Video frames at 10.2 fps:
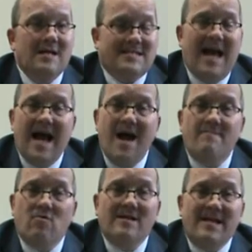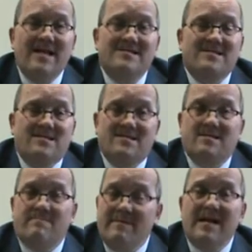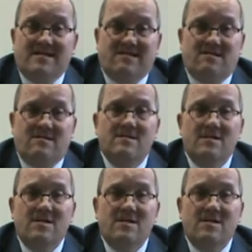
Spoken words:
to have your case dismissed